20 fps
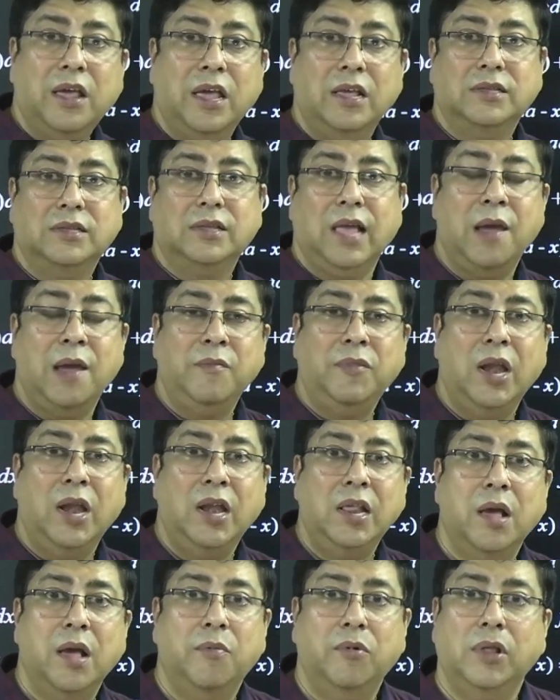case, I am
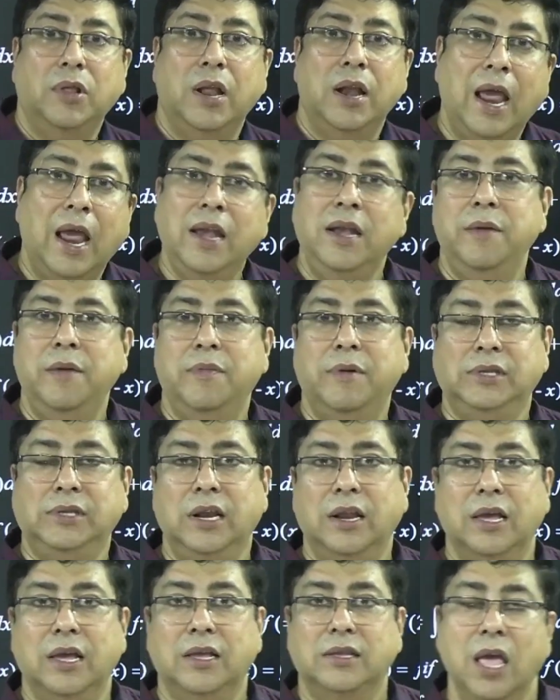telling you about the
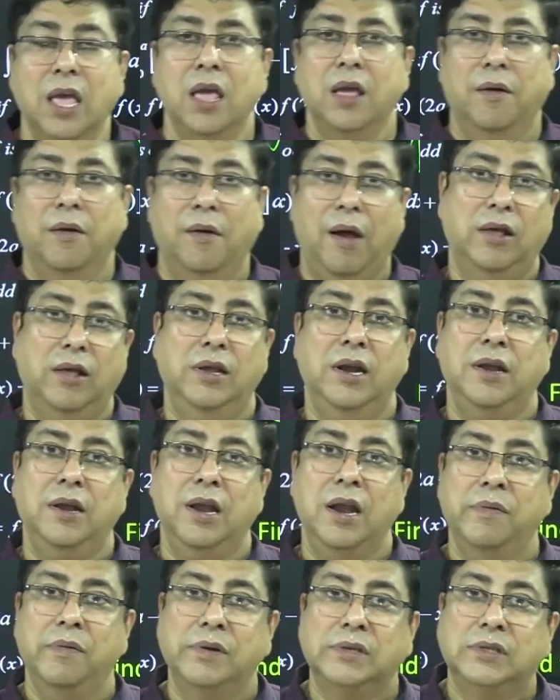90% case. Other
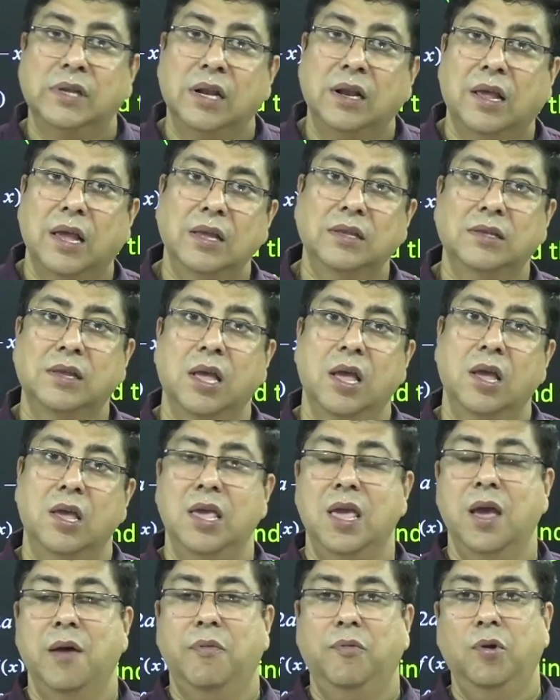10% case,
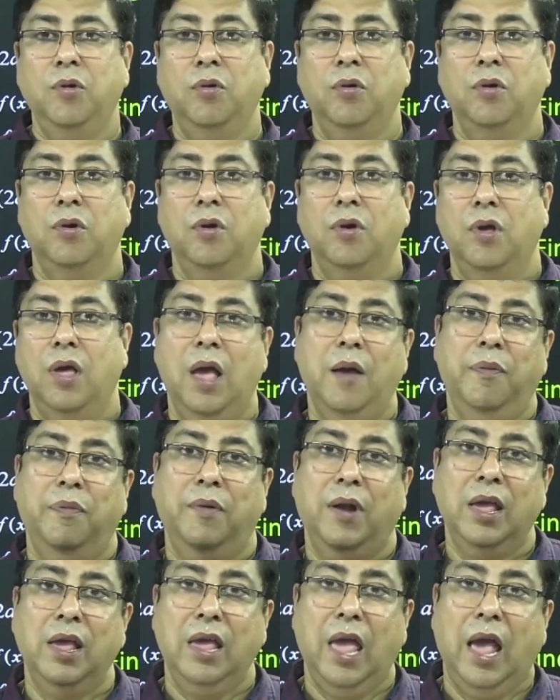you have to
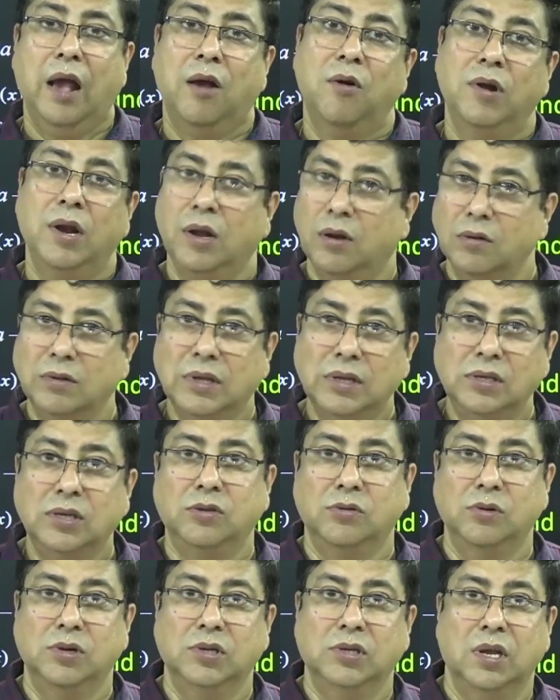apply according to the
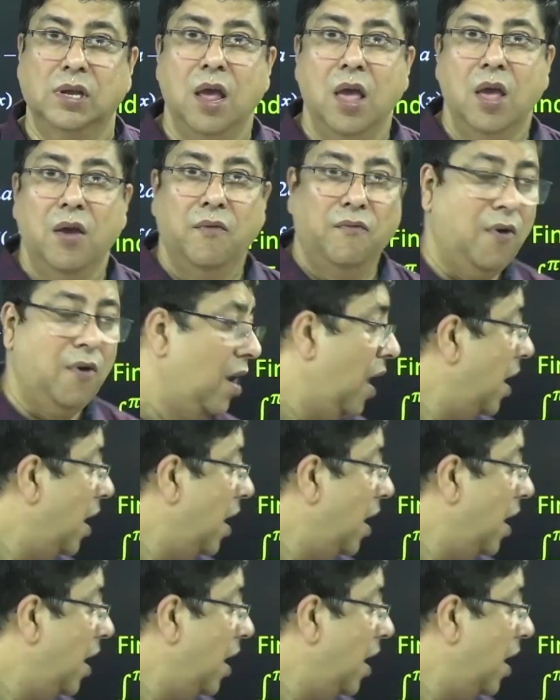situation. For